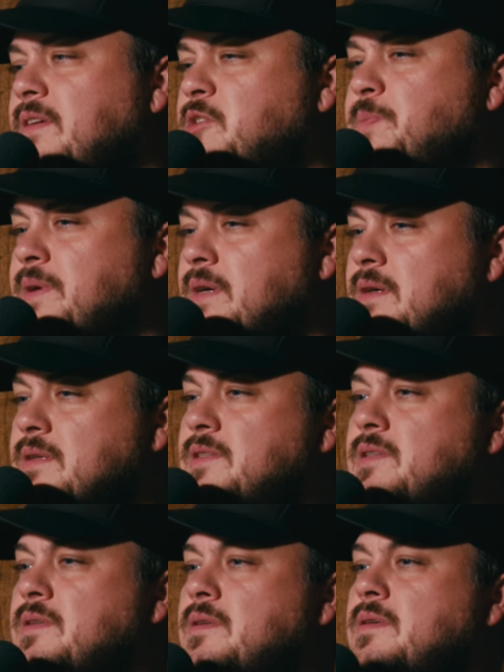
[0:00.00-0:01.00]

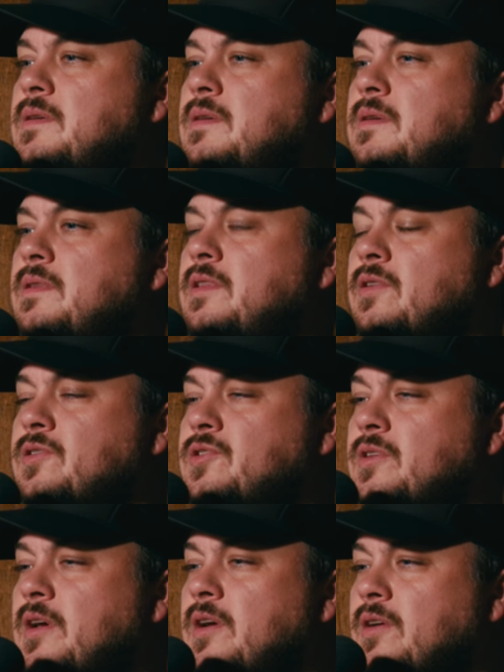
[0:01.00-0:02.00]
because there's
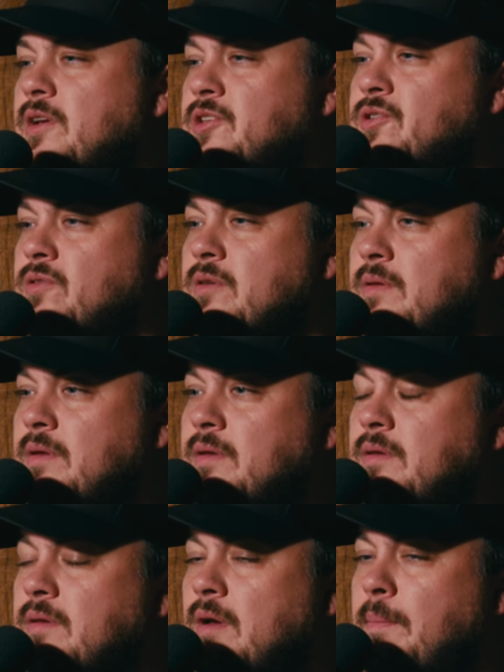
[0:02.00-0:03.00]
a certain
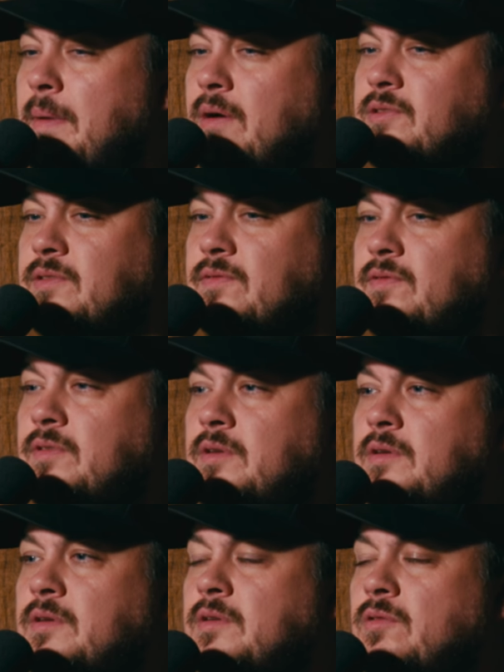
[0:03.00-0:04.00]
amount of
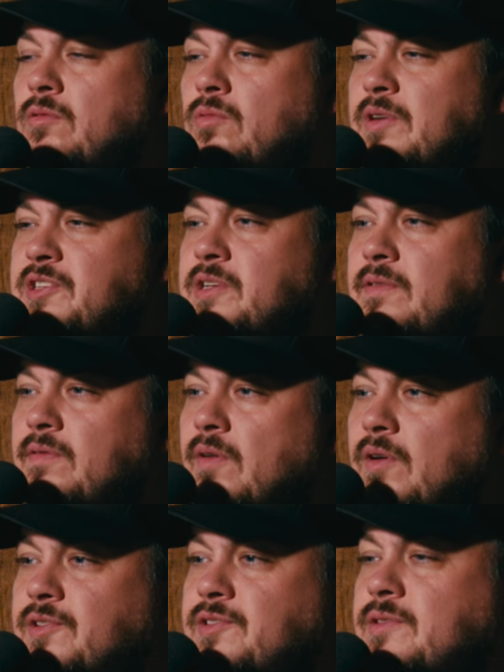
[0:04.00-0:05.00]

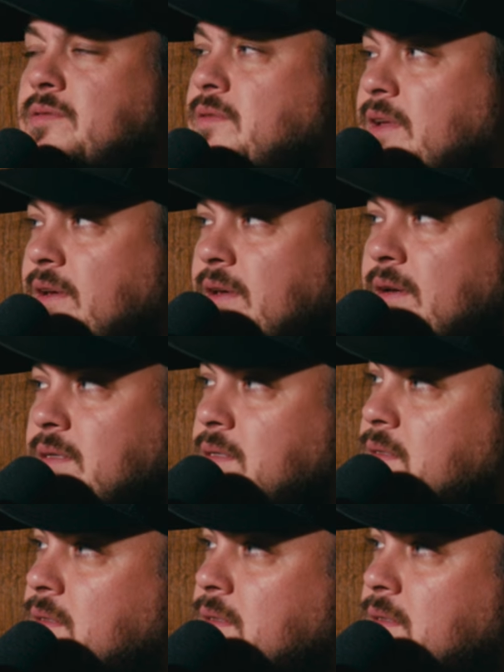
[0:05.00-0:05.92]
risk-averse thinking